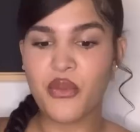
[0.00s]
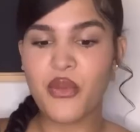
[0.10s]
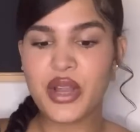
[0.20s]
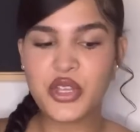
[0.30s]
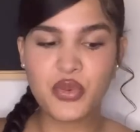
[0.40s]

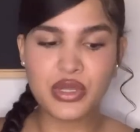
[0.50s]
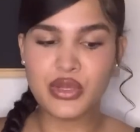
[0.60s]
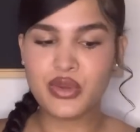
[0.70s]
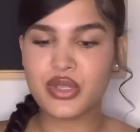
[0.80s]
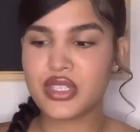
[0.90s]
when you would
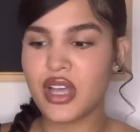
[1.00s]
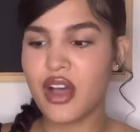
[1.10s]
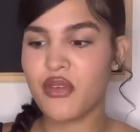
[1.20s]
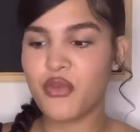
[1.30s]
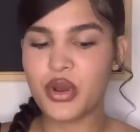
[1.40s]
do
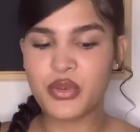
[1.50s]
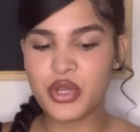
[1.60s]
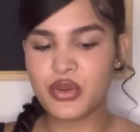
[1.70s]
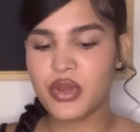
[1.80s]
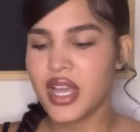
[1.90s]
stuff, when would
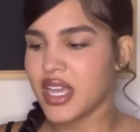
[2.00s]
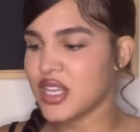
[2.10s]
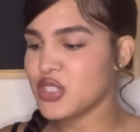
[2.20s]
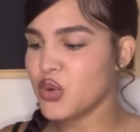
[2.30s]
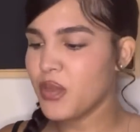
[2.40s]
you,
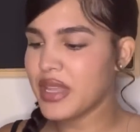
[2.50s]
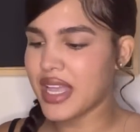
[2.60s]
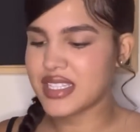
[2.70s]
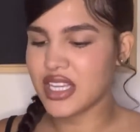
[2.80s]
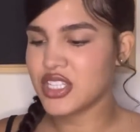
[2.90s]
because you would be
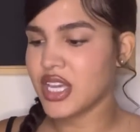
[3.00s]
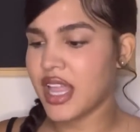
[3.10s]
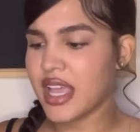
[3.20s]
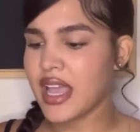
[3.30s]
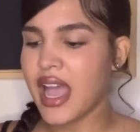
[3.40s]
like such a,
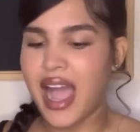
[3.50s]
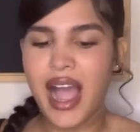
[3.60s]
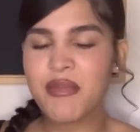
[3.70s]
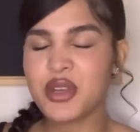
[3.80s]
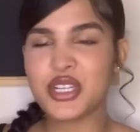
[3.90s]
like,
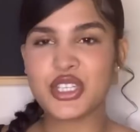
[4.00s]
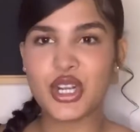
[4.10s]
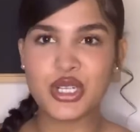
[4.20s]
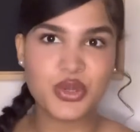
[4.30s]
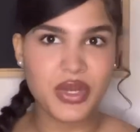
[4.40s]
I'm going to
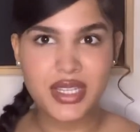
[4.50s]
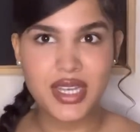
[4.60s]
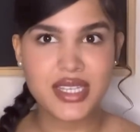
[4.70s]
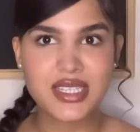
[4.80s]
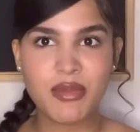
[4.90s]
start doing
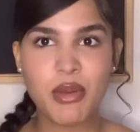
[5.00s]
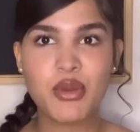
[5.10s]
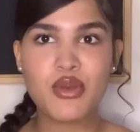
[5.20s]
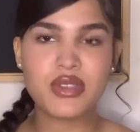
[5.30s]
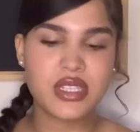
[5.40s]
this. And maybe
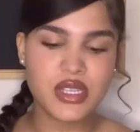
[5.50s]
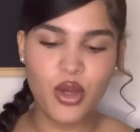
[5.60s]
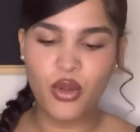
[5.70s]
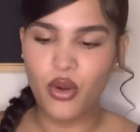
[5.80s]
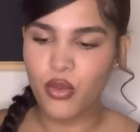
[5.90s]
you used to tell
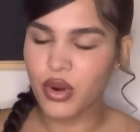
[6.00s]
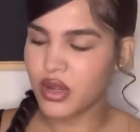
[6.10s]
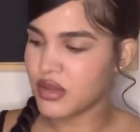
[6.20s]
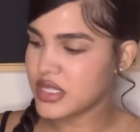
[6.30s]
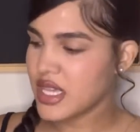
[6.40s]
the whole
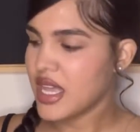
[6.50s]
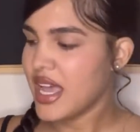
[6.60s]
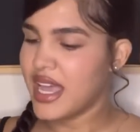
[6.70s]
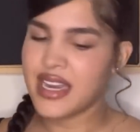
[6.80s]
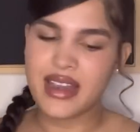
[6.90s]
world.
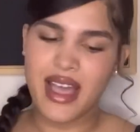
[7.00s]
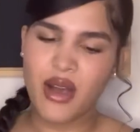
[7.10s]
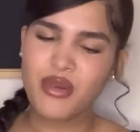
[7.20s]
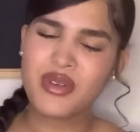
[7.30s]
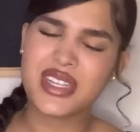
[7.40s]
And
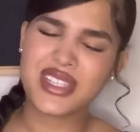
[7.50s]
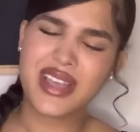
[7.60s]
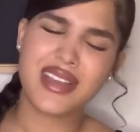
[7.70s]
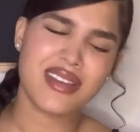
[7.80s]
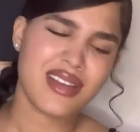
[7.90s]
now it's
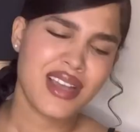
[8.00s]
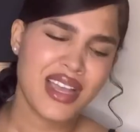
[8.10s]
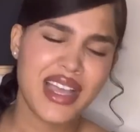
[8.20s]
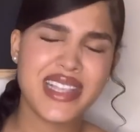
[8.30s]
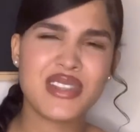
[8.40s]
like,
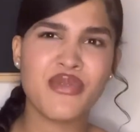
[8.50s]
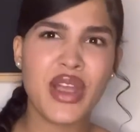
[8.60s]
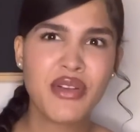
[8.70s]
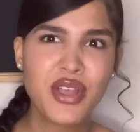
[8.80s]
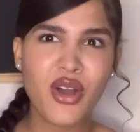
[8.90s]
it's
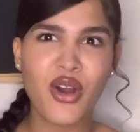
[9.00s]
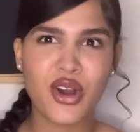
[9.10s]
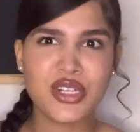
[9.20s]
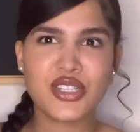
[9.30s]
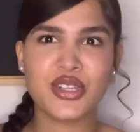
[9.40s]
very
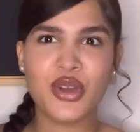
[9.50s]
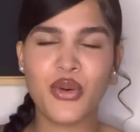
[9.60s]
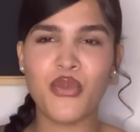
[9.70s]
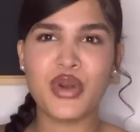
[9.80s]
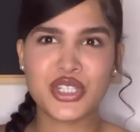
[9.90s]
hard to
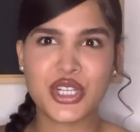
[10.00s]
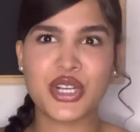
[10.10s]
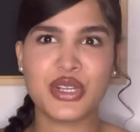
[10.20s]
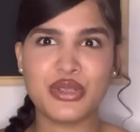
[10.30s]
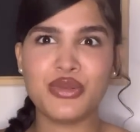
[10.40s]
know what you're
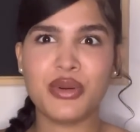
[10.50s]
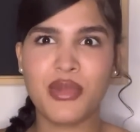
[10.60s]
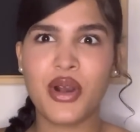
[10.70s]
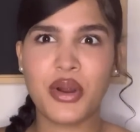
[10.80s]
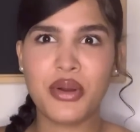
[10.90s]
going to do
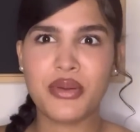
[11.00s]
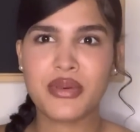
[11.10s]
tomorrow